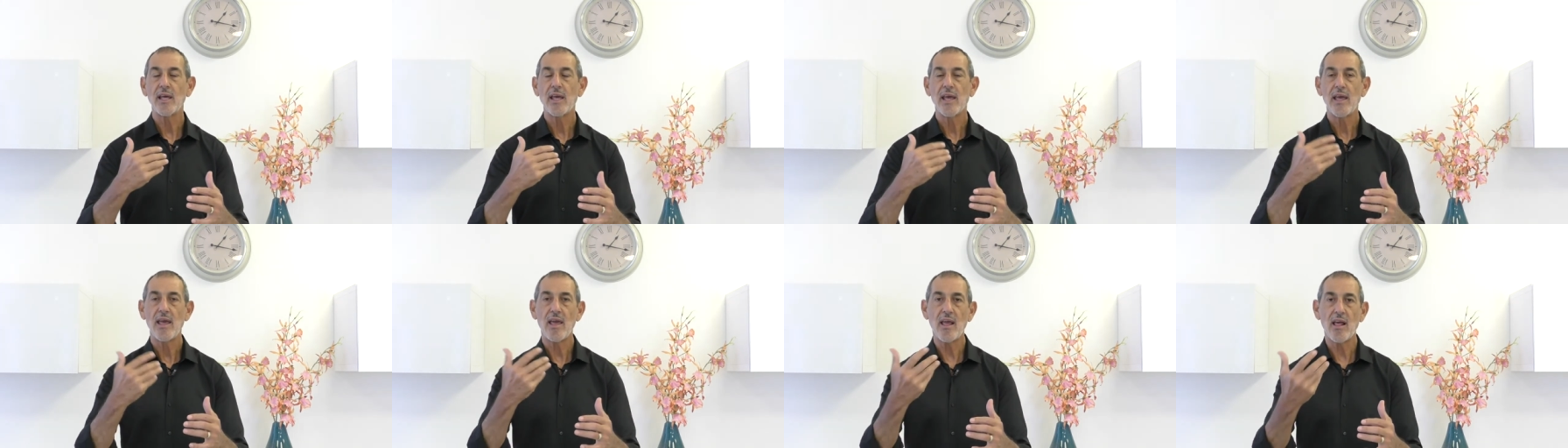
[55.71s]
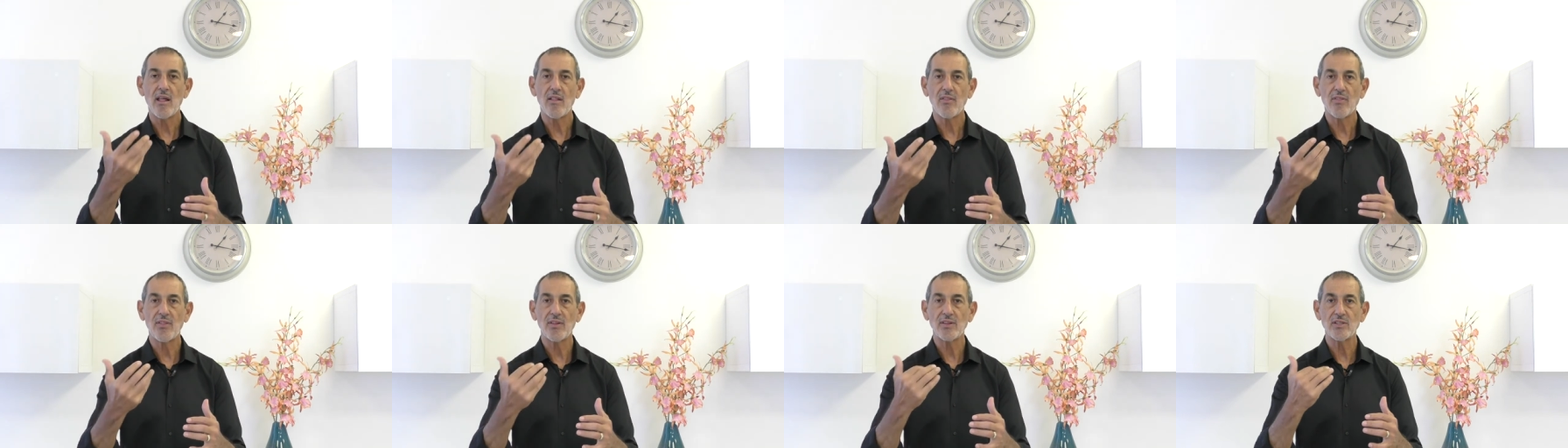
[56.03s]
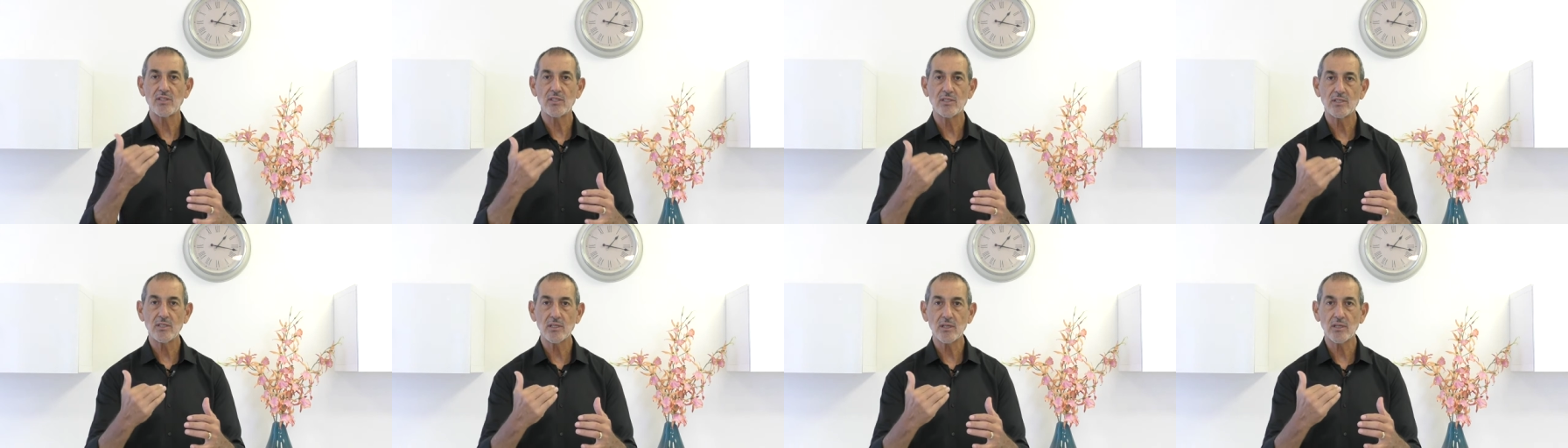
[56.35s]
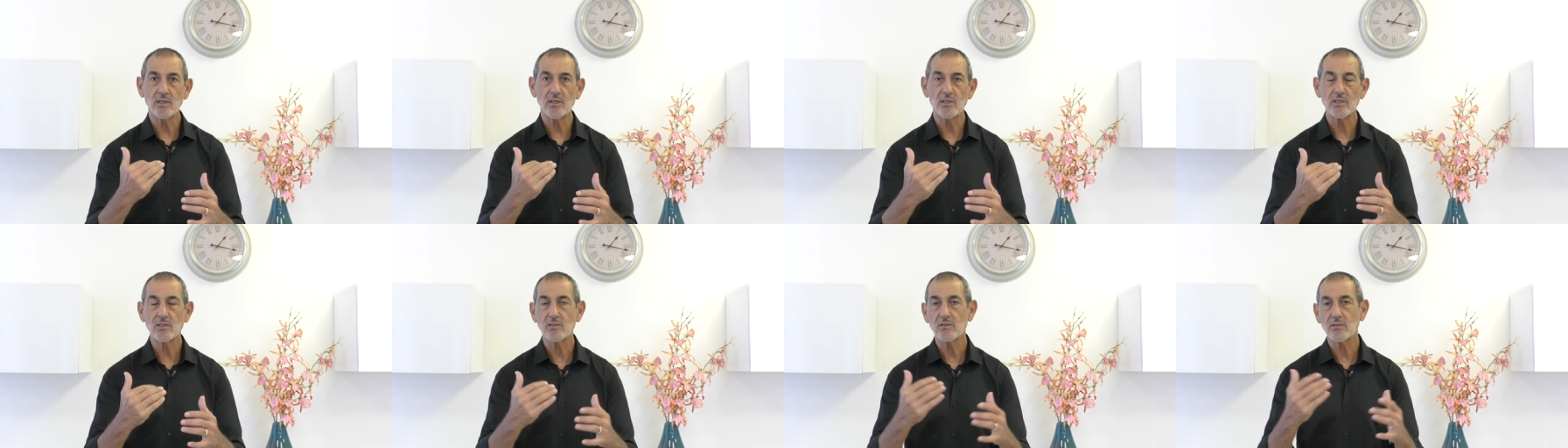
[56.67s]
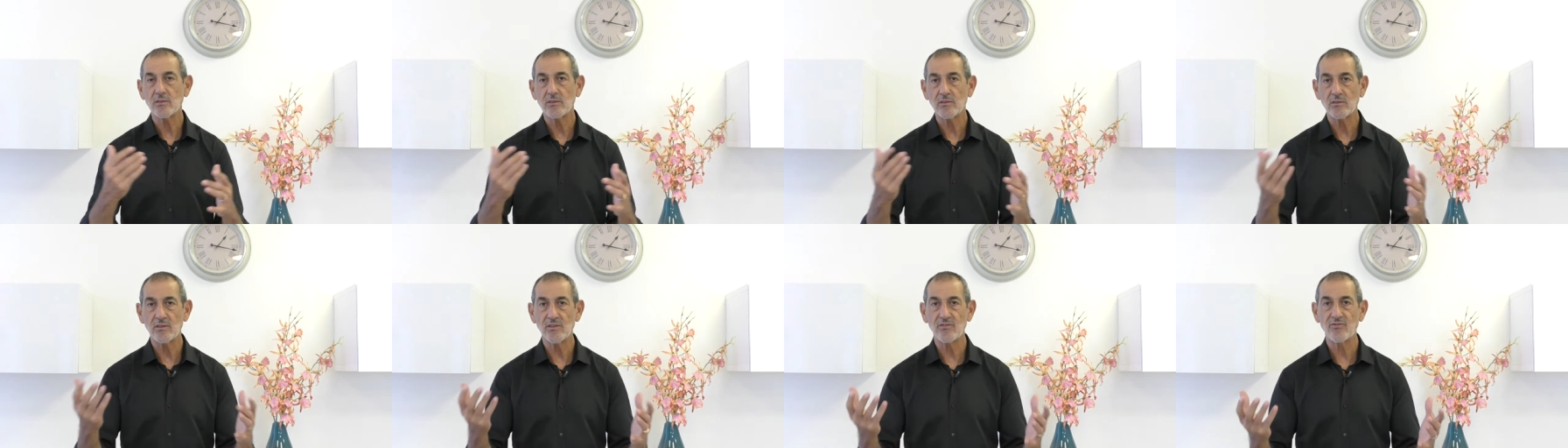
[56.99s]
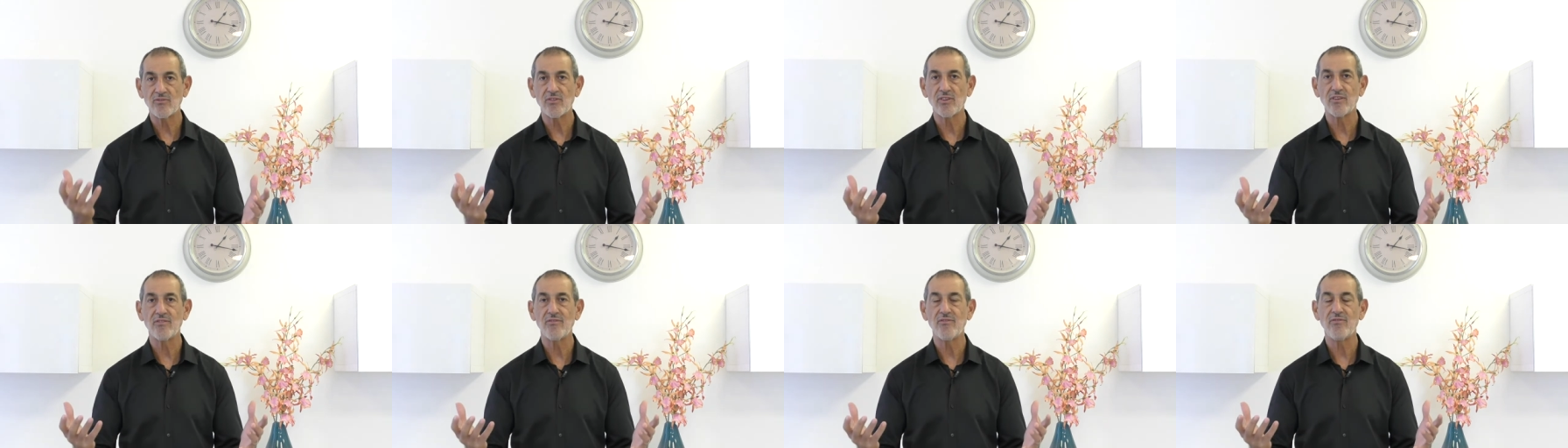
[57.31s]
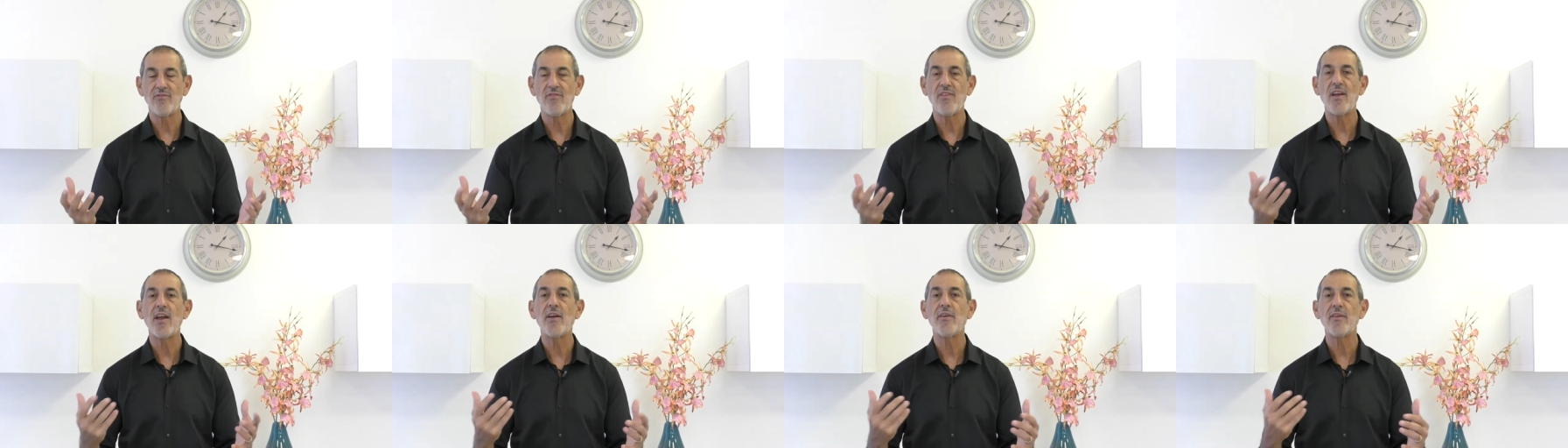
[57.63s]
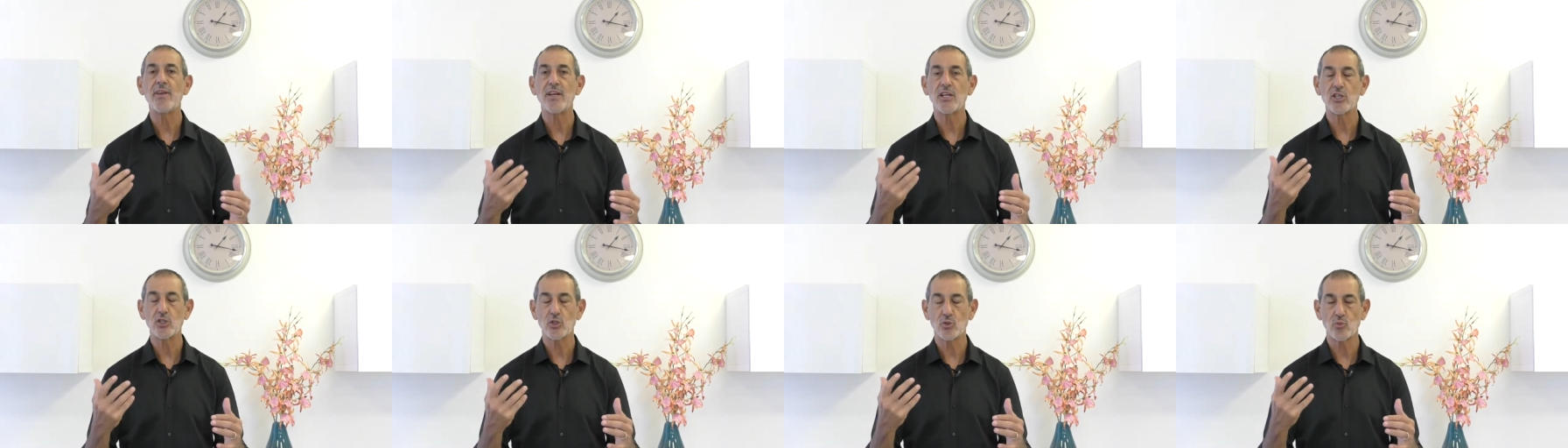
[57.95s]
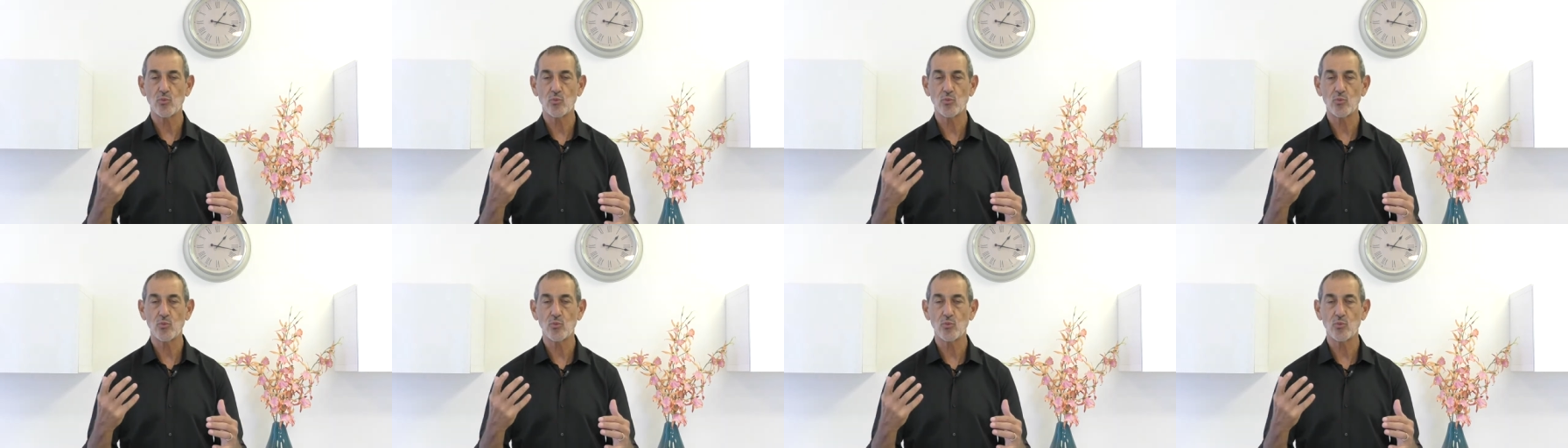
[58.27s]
health and sickness in different various